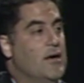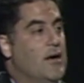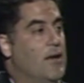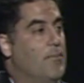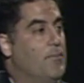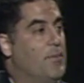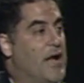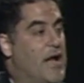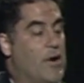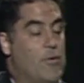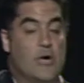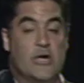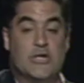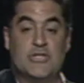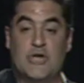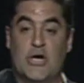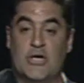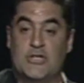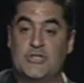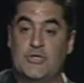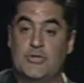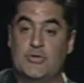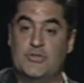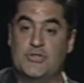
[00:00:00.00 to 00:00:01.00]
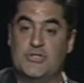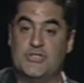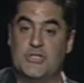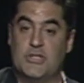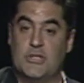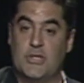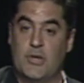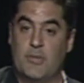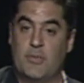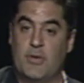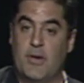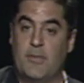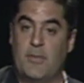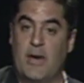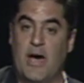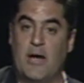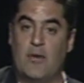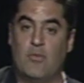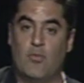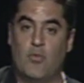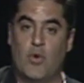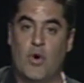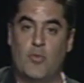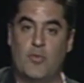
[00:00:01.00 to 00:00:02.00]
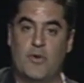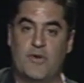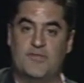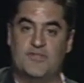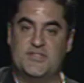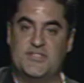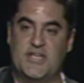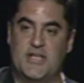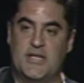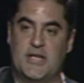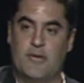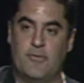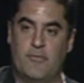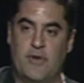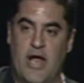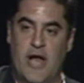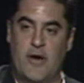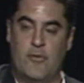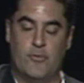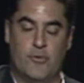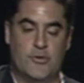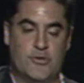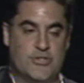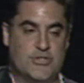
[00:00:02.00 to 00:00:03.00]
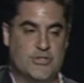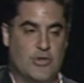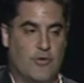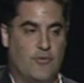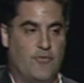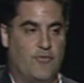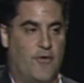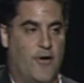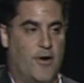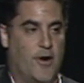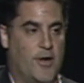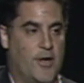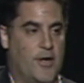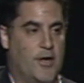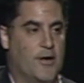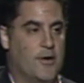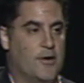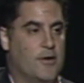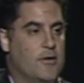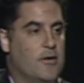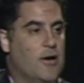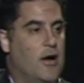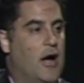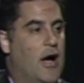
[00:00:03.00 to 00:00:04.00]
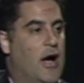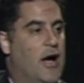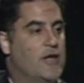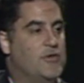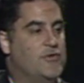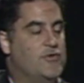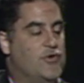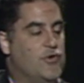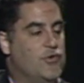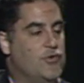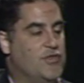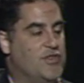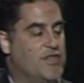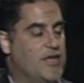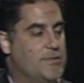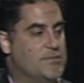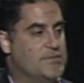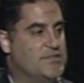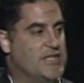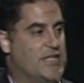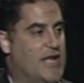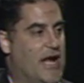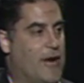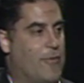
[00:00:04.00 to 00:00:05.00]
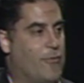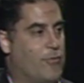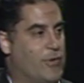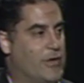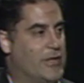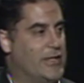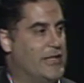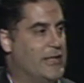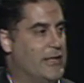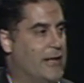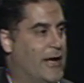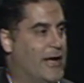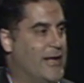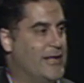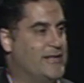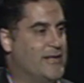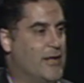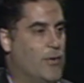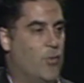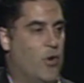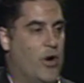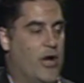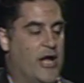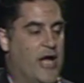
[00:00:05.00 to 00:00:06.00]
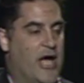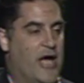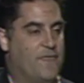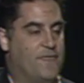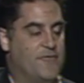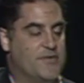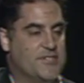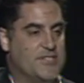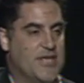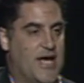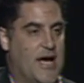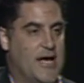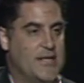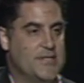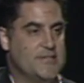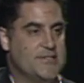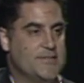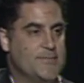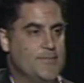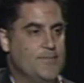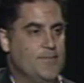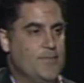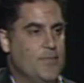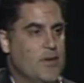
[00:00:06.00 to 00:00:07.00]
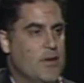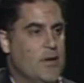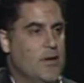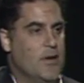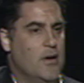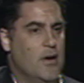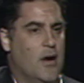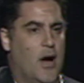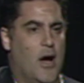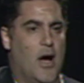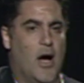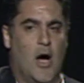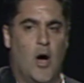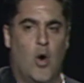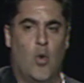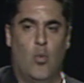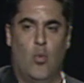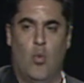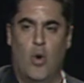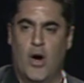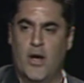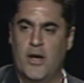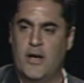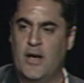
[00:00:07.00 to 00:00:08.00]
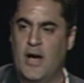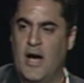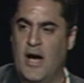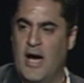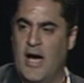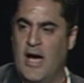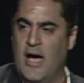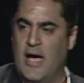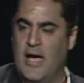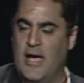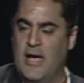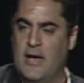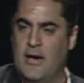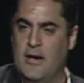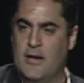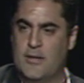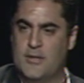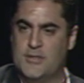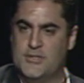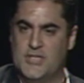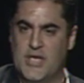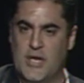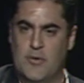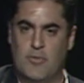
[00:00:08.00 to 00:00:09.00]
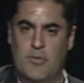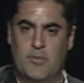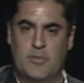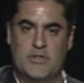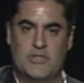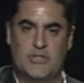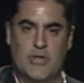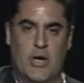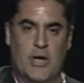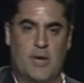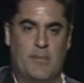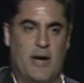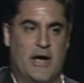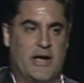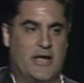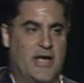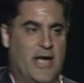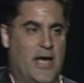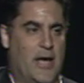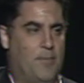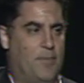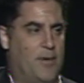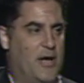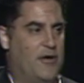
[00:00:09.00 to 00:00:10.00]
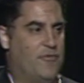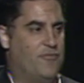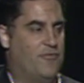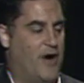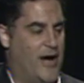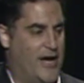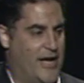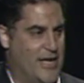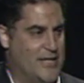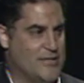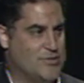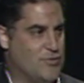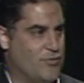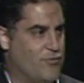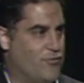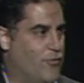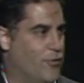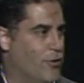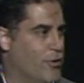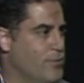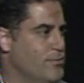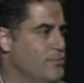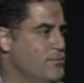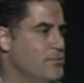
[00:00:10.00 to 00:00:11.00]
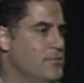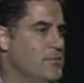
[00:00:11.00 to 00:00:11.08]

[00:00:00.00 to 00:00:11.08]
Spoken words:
But I want to talk to you just a little bit about what we've seen at Netroots so far here. Two themes that I really liked and want to emphasize. One, I understand we've been talking about campaign finance reform.